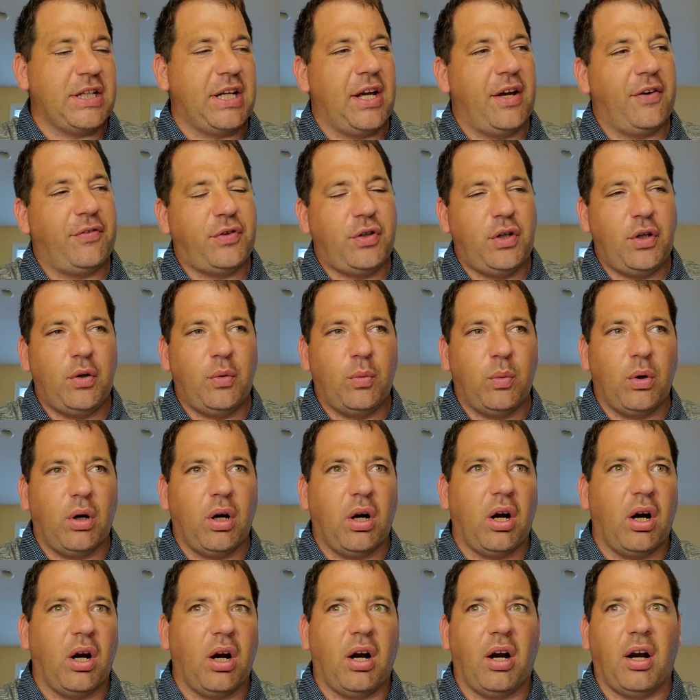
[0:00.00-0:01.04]
if you
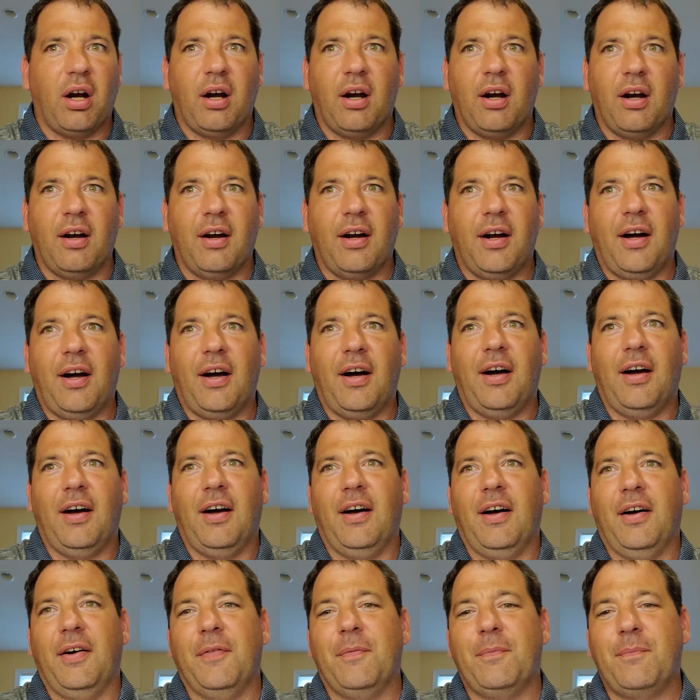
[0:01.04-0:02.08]

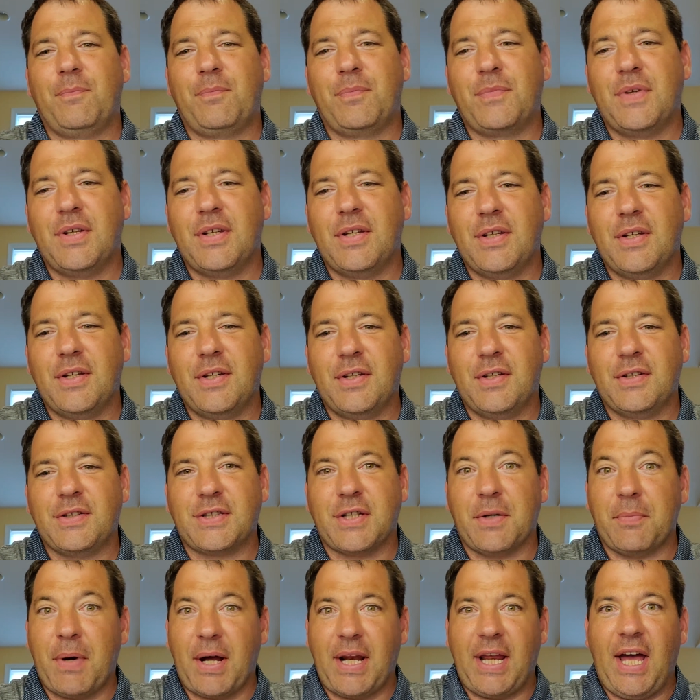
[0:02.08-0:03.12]
were
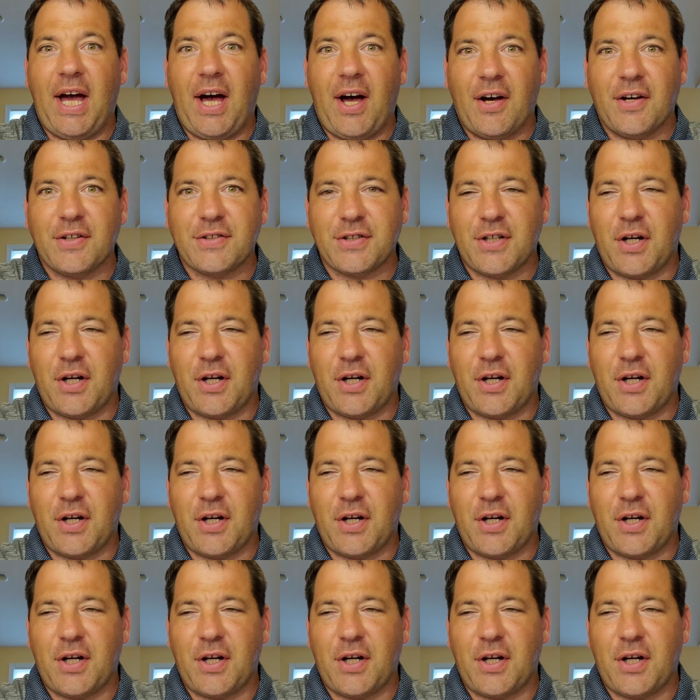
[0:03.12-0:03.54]
somebody else.